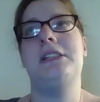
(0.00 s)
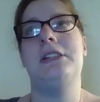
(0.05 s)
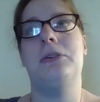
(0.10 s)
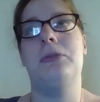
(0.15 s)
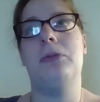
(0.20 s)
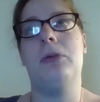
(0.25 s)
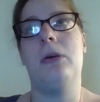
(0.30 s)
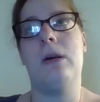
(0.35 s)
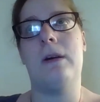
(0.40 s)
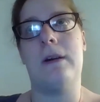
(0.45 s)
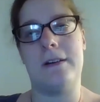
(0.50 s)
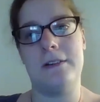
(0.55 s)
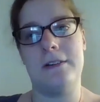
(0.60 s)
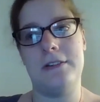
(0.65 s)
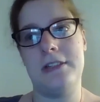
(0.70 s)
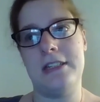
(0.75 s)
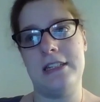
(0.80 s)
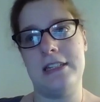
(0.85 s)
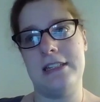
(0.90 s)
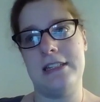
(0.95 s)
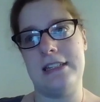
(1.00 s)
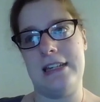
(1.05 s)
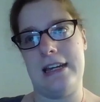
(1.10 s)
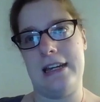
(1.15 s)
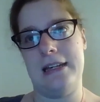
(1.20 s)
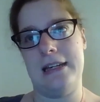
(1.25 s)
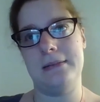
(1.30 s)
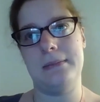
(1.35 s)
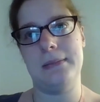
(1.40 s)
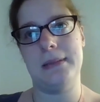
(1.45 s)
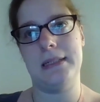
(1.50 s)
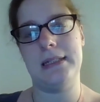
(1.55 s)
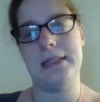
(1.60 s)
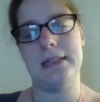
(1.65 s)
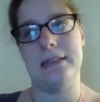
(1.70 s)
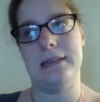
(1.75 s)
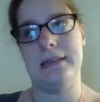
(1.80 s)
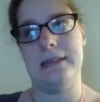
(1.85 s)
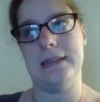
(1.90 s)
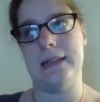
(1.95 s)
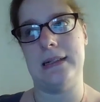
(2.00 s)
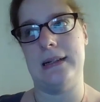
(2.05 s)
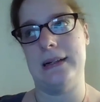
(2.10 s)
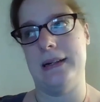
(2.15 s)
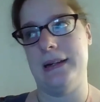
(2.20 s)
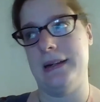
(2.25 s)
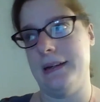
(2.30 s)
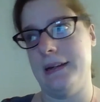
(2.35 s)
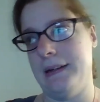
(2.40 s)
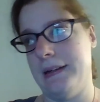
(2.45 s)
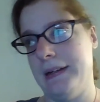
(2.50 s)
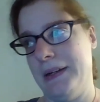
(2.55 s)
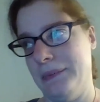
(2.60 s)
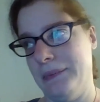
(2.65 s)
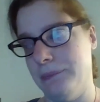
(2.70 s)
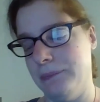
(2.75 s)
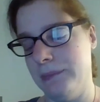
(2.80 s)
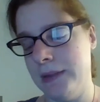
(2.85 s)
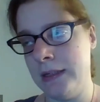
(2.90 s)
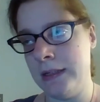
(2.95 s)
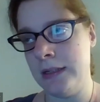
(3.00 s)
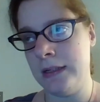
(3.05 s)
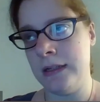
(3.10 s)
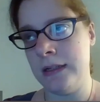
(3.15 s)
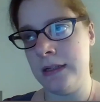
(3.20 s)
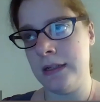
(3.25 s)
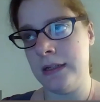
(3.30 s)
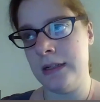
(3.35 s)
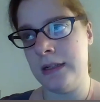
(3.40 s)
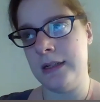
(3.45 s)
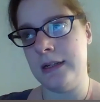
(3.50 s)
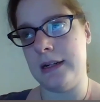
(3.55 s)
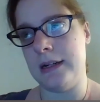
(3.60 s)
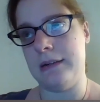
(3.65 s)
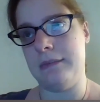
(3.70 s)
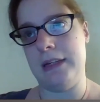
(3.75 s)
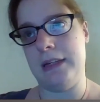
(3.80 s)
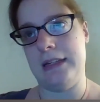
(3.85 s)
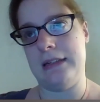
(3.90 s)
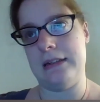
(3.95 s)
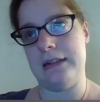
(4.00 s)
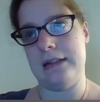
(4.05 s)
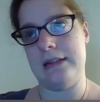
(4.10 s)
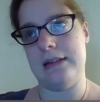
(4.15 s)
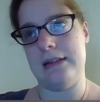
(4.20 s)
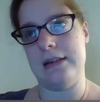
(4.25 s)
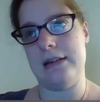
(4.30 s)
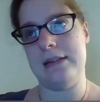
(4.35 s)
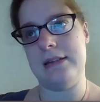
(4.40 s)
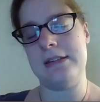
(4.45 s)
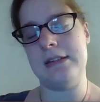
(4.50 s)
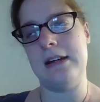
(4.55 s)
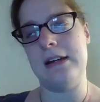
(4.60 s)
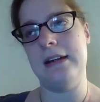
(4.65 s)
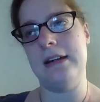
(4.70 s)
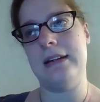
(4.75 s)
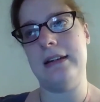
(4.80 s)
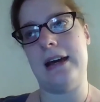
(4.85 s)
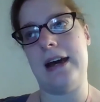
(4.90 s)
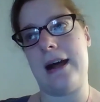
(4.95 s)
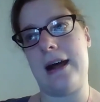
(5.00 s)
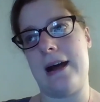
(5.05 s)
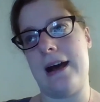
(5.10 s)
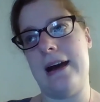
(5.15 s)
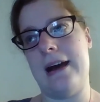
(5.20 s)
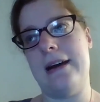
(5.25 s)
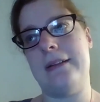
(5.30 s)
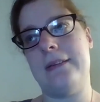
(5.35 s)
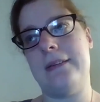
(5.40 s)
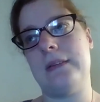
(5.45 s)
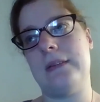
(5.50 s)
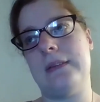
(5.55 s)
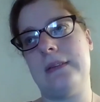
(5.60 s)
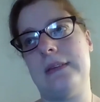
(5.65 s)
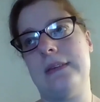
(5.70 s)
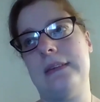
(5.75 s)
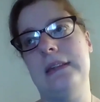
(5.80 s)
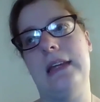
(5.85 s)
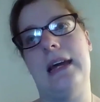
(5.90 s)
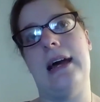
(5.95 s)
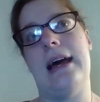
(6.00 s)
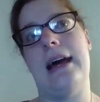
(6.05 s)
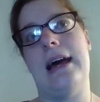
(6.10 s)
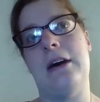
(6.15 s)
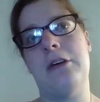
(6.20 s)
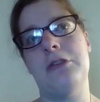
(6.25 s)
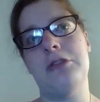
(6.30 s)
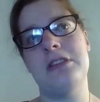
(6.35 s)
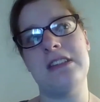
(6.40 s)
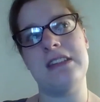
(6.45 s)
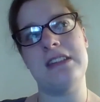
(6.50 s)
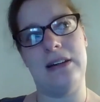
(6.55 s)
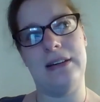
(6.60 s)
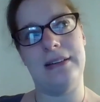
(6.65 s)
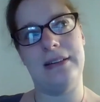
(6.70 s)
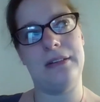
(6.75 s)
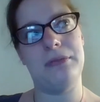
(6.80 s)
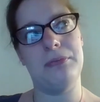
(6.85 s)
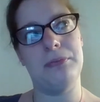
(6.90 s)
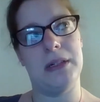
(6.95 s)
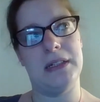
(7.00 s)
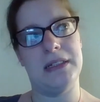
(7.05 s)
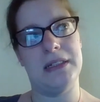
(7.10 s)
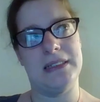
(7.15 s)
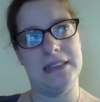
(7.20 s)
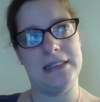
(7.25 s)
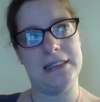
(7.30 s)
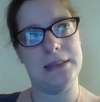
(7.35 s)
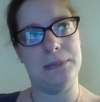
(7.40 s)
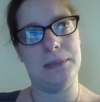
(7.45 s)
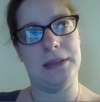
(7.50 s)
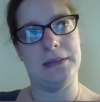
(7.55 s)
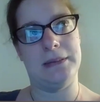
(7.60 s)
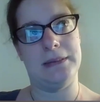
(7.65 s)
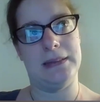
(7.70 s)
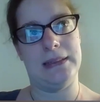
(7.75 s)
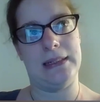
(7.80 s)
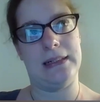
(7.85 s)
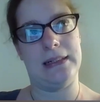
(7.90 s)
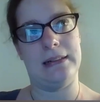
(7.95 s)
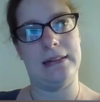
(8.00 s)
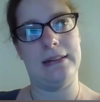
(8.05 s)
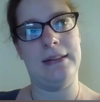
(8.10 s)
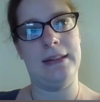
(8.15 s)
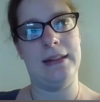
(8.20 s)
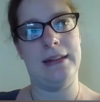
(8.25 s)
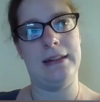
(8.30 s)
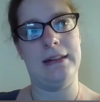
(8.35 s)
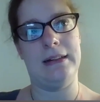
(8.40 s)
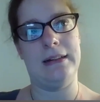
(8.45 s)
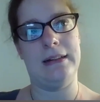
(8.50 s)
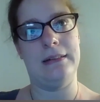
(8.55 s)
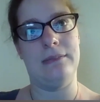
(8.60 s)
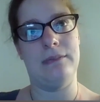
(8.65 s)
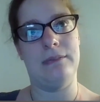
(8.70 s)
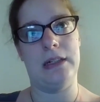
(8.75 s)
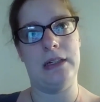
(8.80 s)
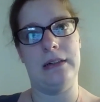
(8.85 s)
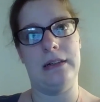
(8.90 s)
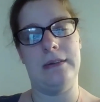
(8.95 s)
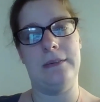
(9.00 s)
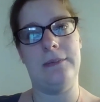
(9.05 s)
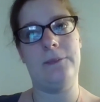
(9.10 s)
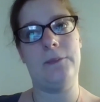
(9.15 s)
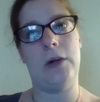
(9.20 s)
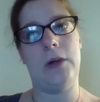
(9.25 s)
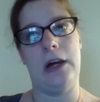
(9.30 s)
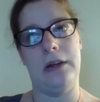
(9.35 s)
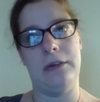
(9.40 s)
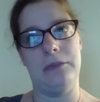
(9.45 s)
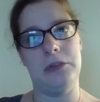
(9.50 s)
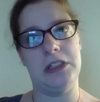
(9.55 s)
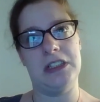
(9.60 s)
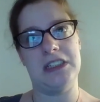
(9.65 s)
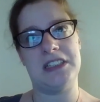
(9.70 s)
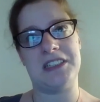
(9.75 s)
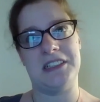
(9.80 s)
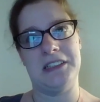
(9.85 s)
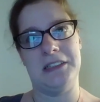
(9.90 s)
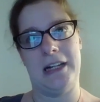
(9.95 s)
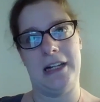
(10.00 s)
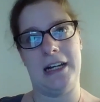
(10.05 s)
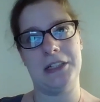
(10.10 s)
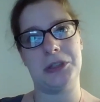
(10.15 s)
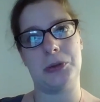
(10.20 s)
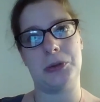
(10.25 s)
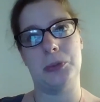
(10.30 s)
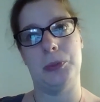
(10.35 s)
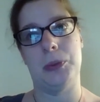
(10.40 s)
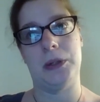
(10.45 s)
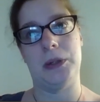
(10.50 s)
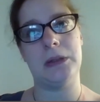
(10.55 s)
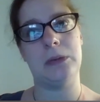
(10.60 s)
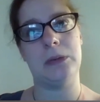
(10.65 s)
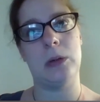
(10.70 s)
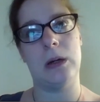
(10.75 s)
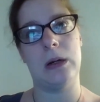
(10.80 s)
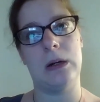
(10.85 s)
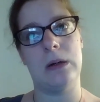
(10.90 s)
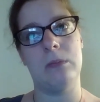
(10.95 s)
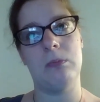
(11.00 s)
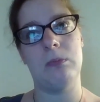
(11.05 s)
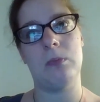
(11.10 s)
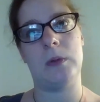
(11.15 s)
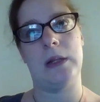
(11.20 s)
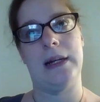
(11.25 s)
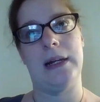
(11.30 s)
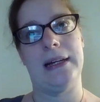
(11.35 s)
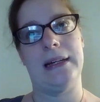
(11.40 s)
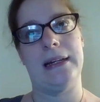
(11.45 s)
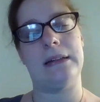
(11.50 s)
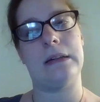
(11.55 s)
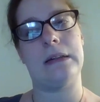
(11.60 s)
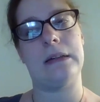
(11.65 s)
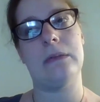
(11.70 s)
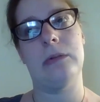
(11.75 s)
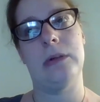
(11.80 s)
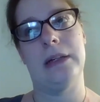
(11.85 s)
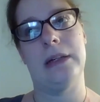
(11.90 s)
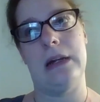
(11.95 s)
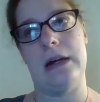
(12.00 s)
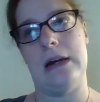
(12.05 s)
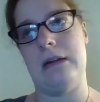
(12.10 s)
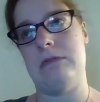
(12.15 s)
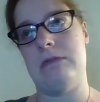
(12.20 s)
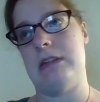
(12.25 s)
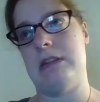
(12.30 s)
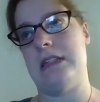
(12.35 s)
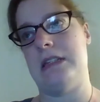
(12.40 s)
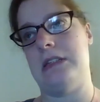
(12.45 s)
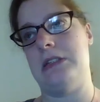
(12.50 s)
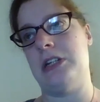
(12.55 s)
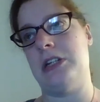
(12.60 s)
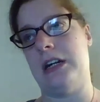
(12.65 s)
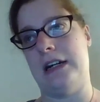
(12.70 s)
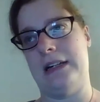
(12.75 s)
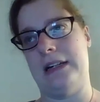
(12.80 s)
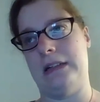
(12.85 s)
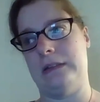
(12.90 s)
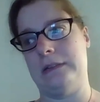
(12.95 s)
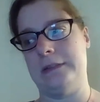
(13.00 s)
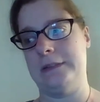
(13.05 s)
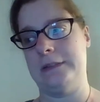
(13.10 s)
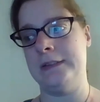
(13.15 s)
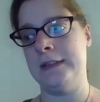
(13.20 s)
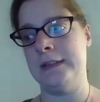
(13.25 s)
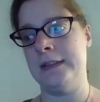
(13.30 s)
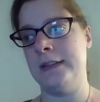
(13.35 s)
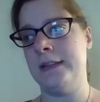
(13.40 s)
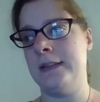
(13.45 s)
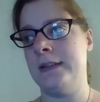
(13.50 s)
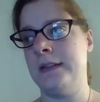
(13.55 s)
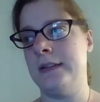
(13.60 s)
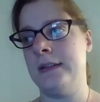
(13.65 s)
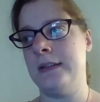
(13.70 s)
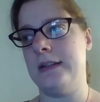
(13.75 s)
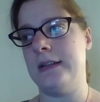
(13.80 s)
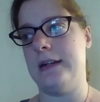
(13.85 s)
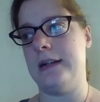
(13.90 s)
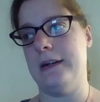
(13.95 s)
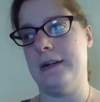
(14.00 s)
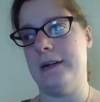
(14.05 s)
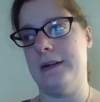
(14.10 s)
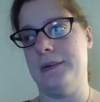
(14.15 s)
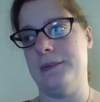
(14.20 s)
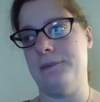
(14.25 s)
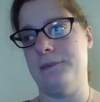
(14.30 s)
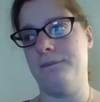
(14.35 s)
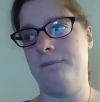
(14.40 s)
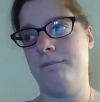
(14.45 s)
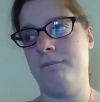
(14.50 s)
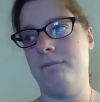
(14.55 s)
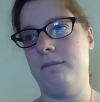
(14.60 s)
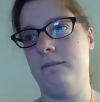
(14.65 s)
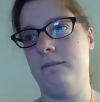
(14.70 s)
so hard to say because I am. I mean, aside outside of my disability, I think I'm a, uh, I'm just a natural bookworm. Like when I was a child, um,